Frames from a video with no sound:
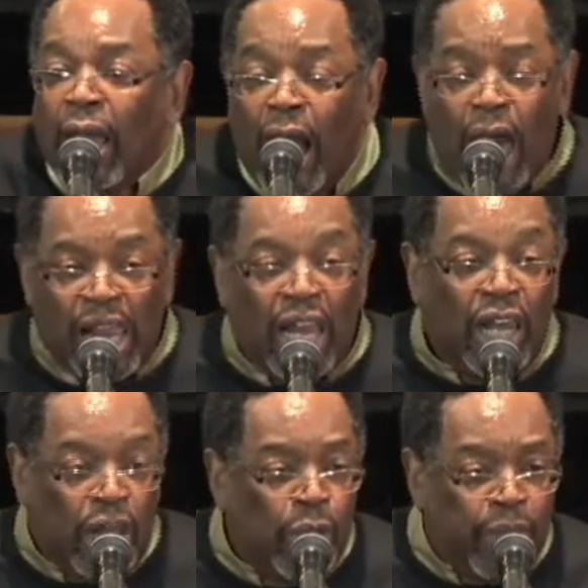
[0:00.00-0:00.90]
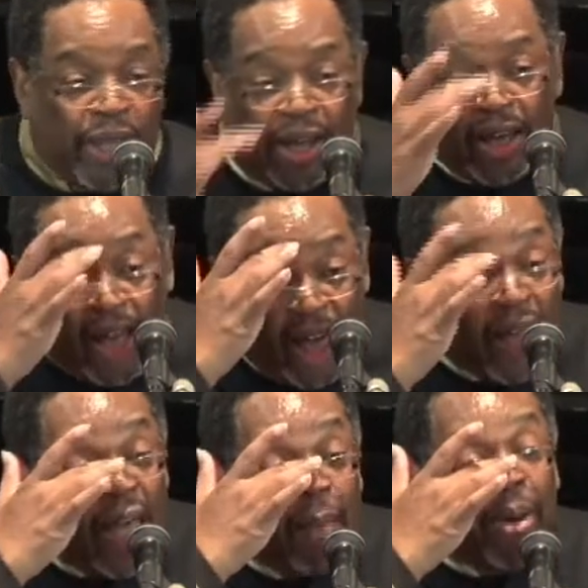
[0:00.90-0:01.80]
Hallelujah.
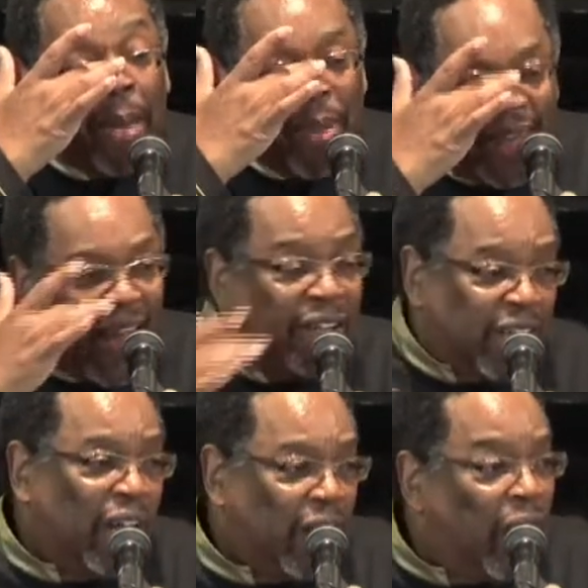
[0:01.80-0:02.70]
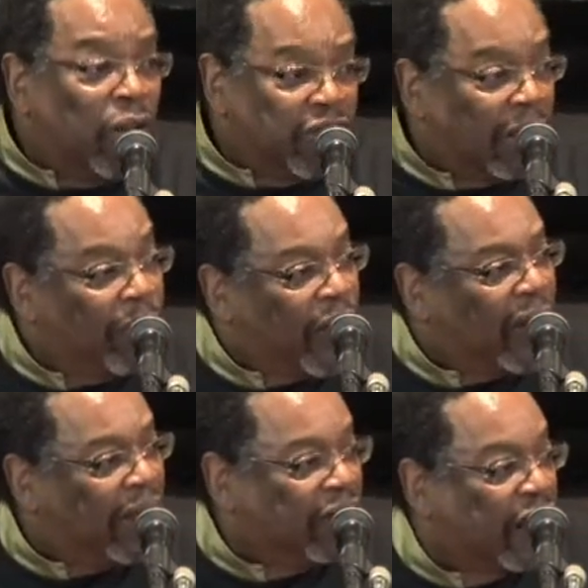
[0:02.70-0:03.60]
But I began to learn some
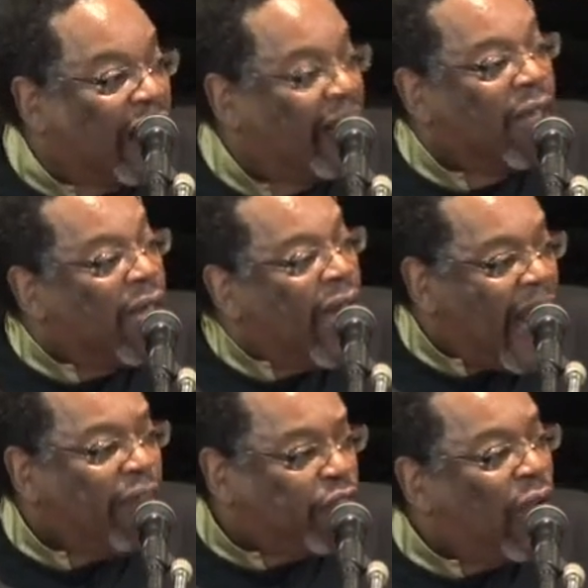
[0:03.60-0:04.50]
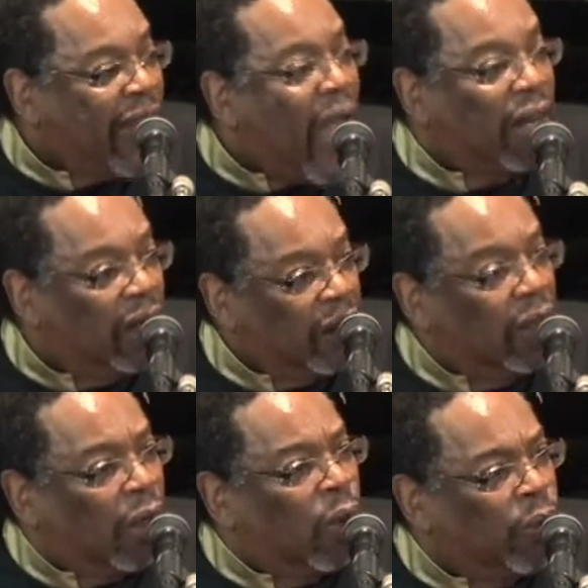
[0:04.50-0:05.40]
things after I got a
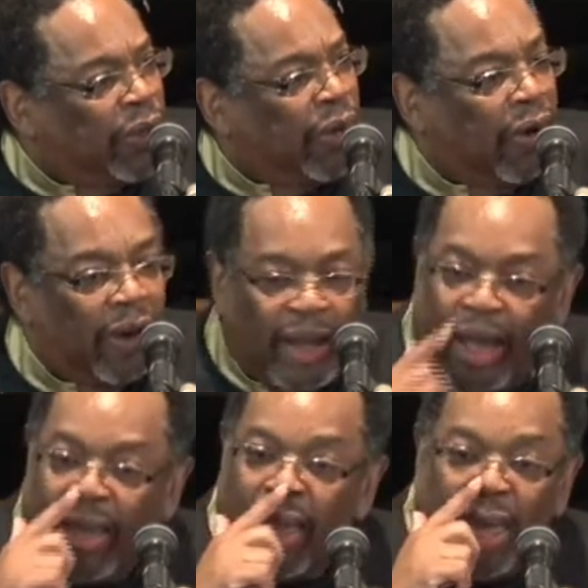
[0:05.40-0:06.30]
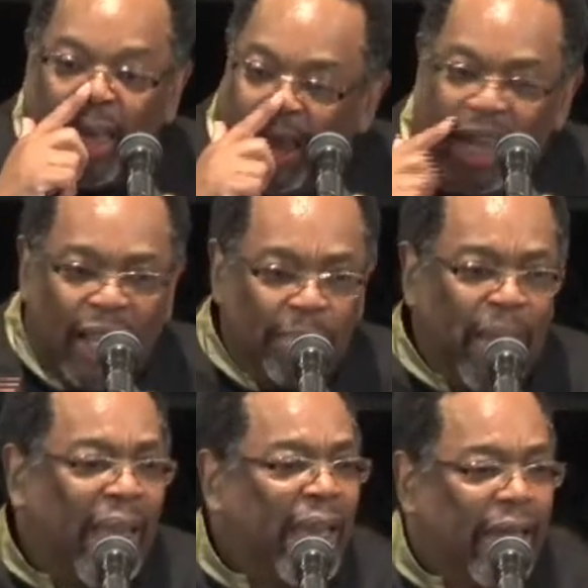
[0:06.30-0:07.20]
little older.
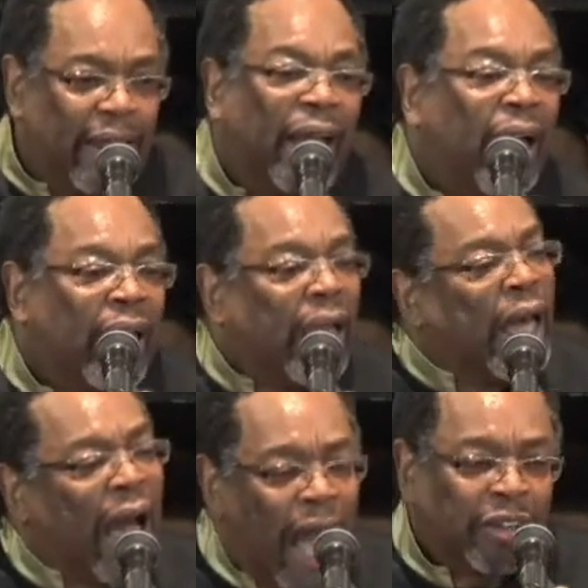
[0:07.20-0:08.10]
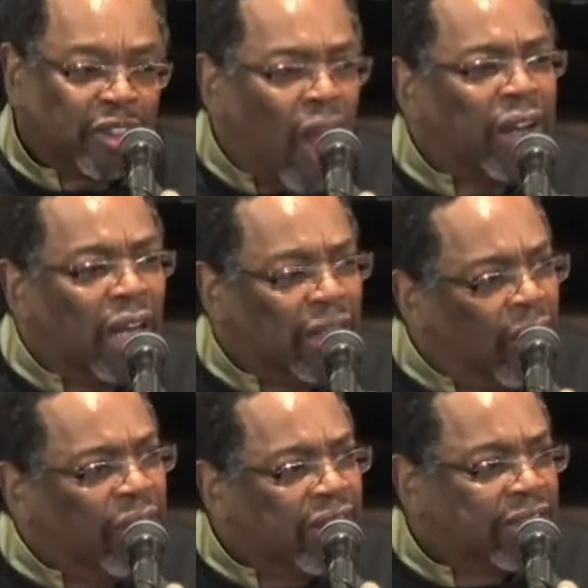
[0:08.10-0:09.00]
Amen. I started
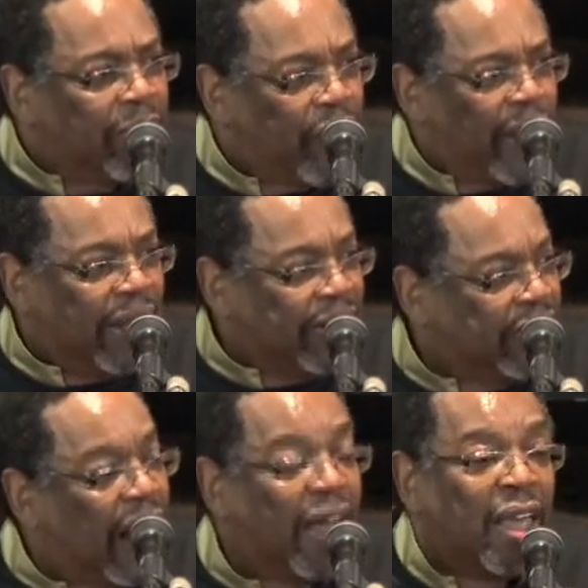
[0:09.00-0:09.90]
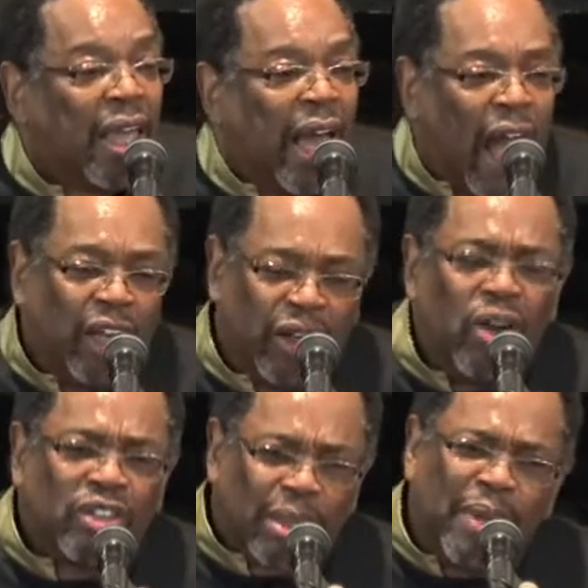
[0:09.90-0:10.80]
learning some things. I
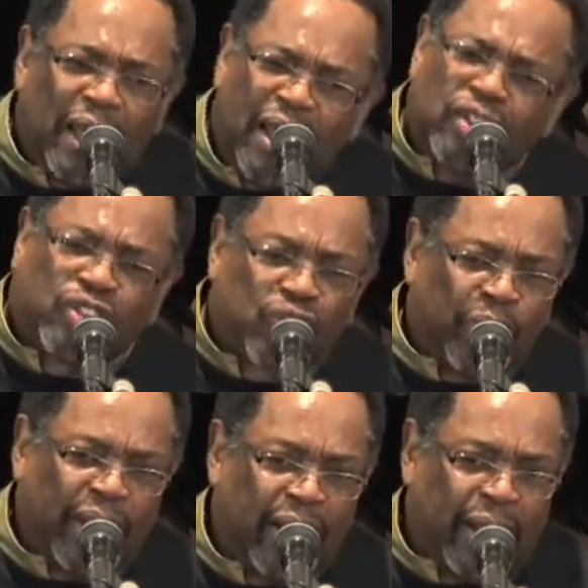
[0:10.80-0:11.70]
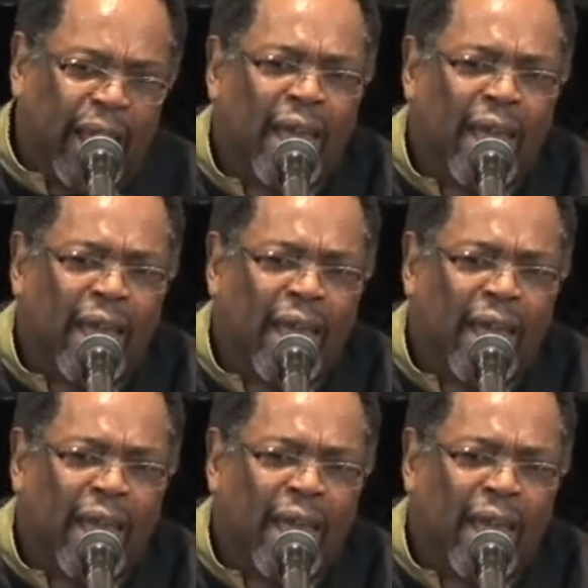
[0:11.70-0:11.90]
learned some history.